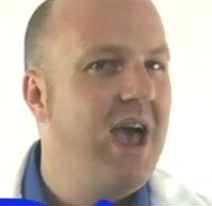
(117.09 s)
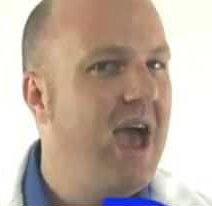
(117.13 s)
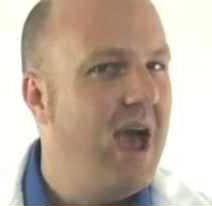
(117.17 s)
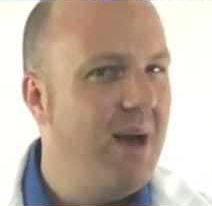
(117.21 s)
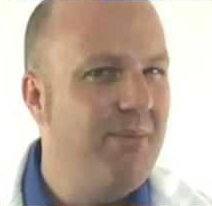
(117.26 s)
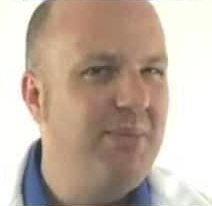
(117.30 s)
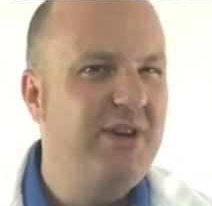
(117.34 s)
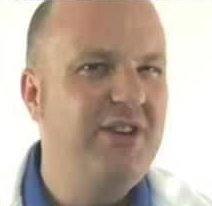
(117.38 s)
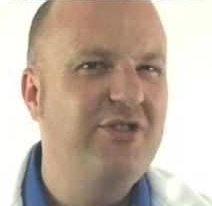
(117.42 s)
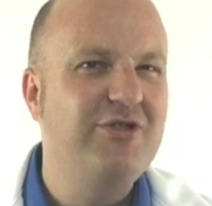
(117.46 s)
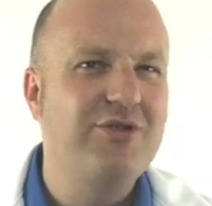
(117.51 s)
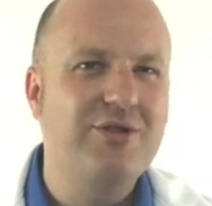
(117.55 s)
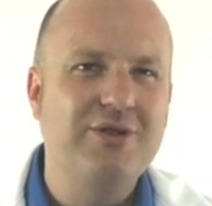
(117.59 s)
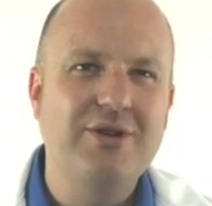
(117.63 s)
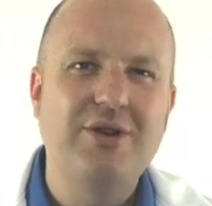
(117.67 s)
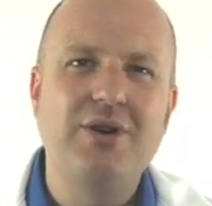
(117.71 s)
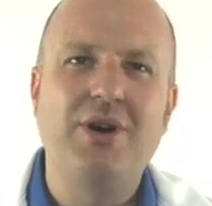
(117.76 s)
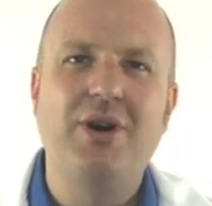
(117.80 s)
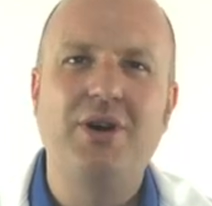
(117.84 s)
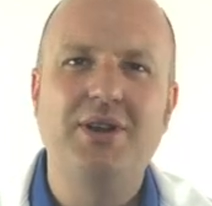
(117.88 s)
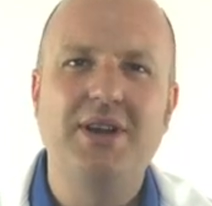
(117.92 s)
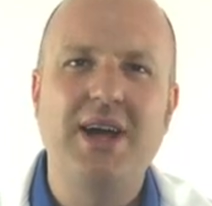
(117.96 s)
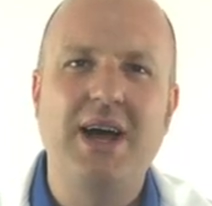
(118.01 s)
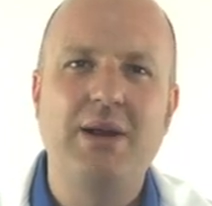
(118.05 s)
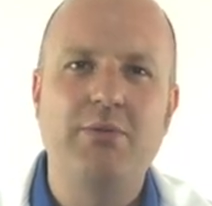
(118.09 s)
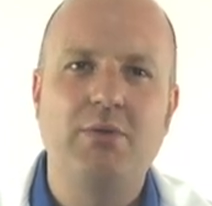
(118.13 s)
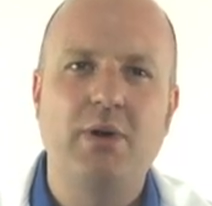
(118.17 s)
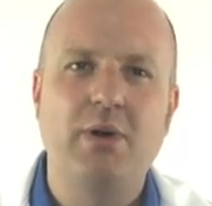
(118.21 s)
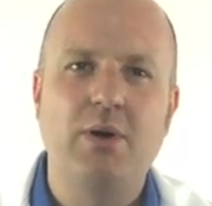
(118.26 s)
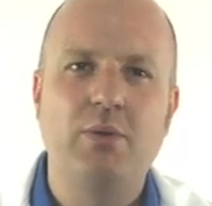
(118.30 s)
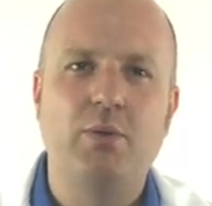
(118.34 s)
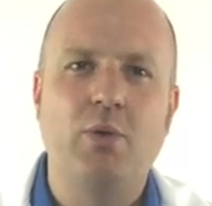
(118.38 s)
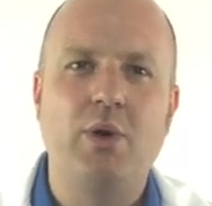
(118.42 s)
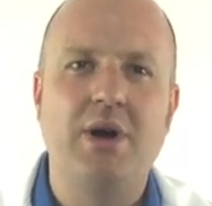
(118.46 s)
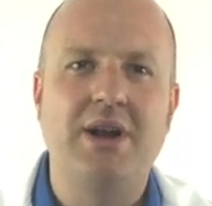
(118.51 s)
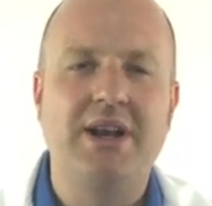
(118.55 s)
and be sure to call
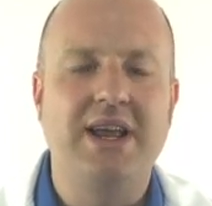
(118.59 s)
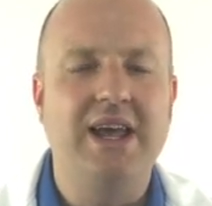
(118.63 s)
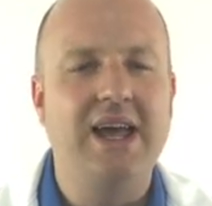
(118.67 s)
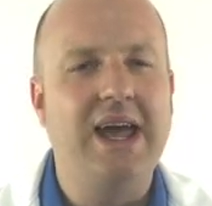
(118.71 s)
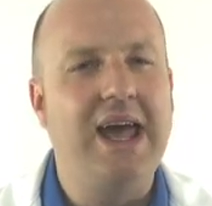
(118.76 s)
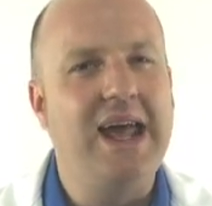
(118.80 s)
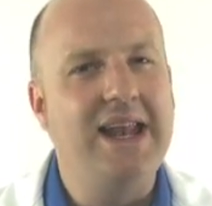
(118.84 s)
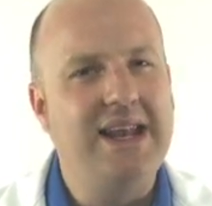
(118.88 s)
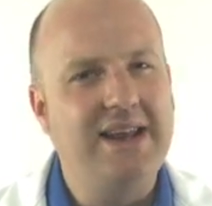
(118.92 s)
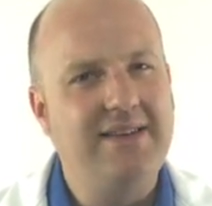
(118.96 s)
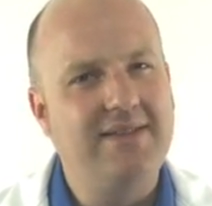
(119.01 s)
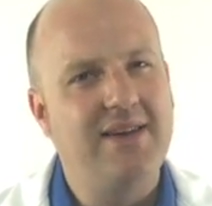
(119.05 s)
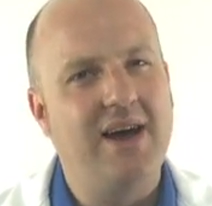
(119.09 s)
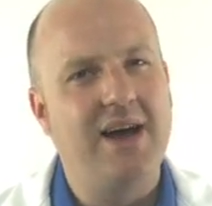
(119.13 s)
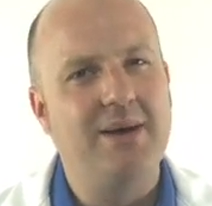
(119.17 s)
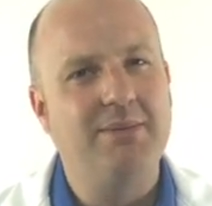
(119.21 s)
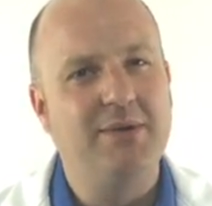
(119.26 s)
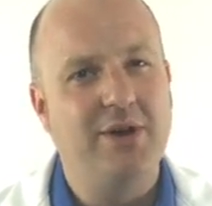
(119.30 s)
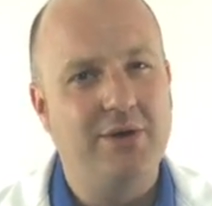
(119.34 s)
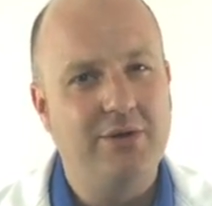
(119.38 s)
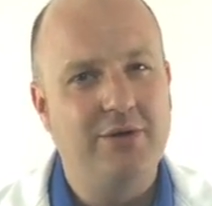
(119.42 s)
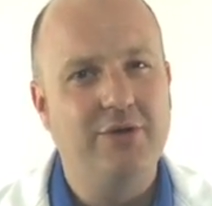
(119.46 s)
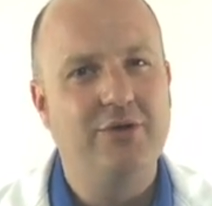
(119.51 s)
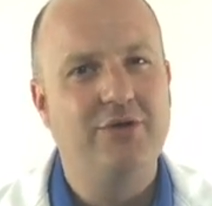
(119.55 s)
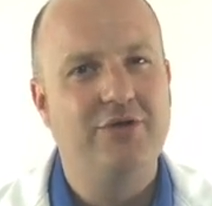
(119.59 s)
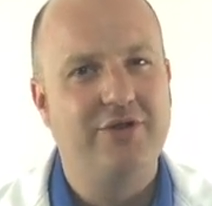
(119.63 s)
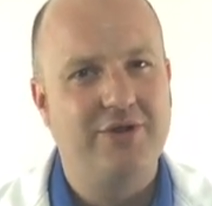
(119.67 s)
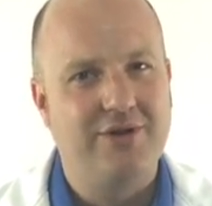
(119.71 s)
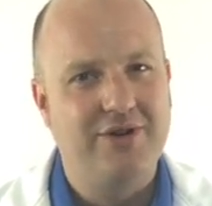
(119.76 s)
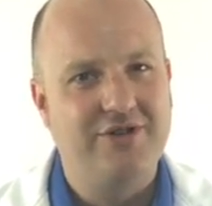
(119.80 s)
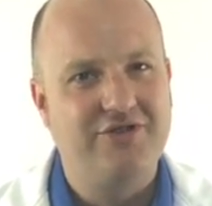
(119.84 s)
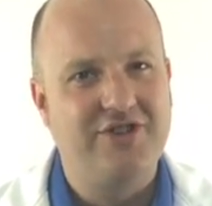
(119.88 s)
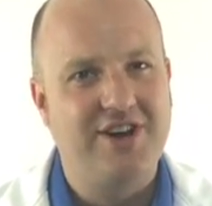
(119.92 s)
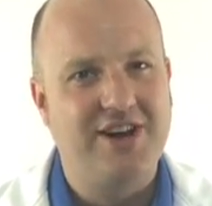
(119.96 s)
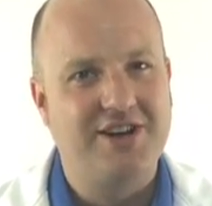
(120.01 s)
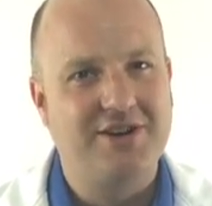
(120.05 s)
911 anytime you use your
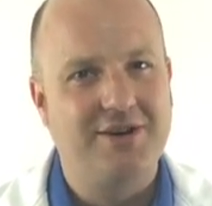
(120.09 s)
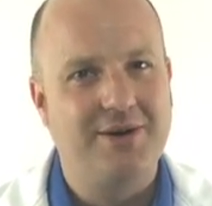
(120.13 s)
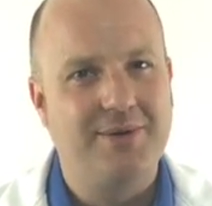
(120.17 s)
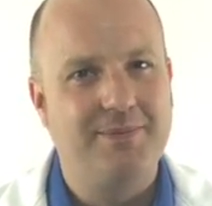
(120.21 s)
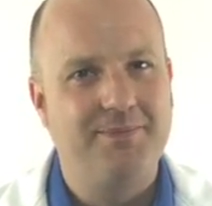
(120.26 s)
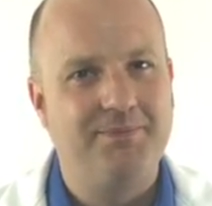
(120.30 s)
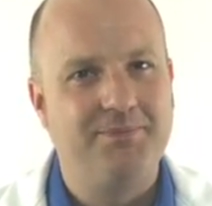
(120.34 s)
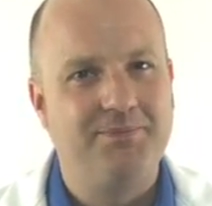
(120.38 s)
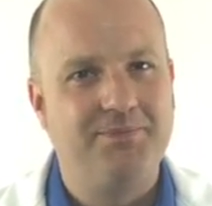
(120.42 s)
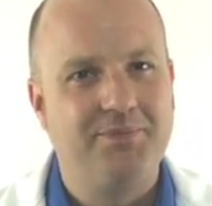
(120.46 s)
injector.